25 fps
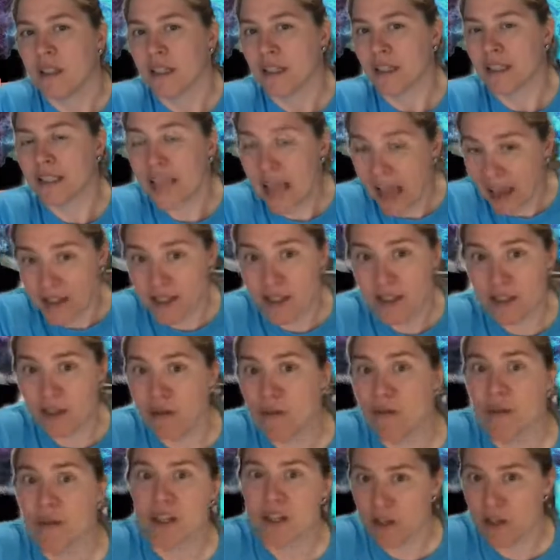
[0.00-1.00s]
Yes,
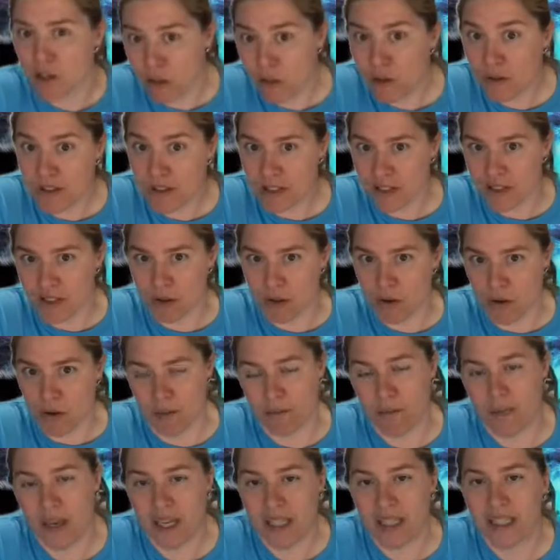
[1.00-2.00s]
you can use this
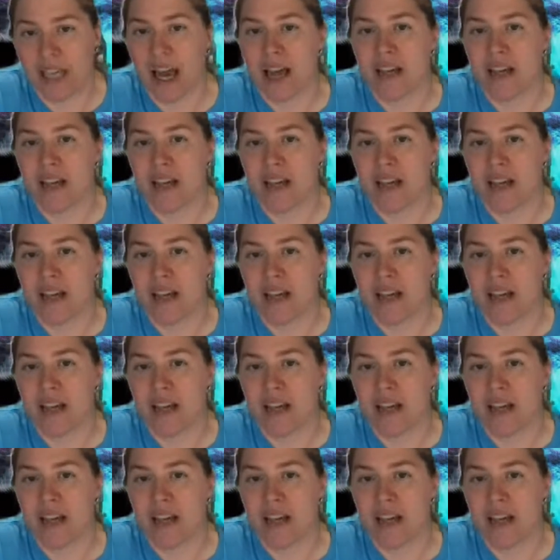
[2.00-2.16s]
equipment.